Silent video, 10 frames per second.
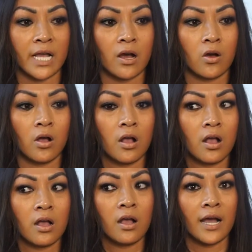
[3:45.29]
out.
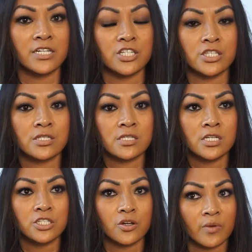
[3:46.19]
I just
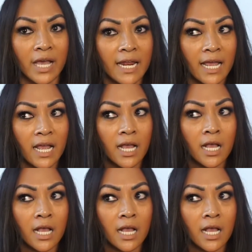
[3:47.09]
don't get it.